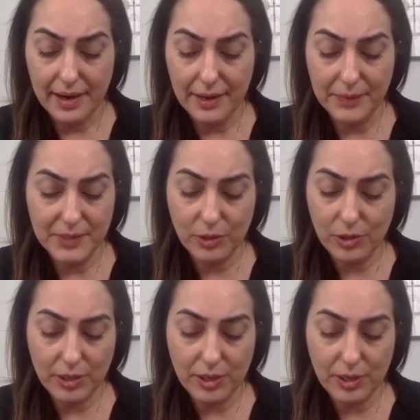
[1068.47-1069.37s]
So
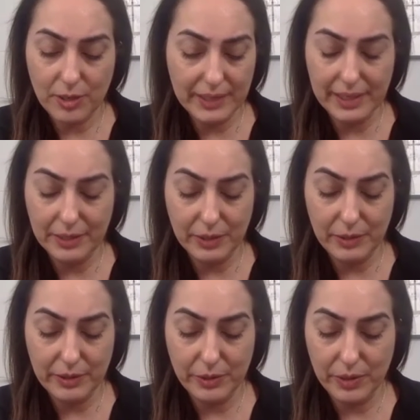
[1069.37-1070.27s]
completely agree
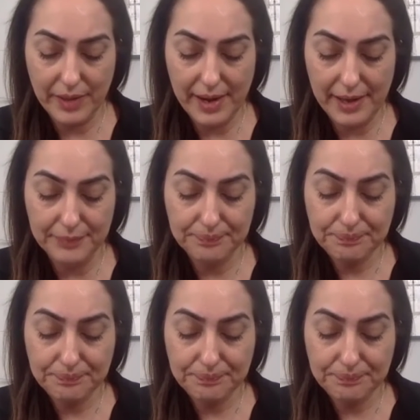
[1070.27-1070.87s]
with you on that.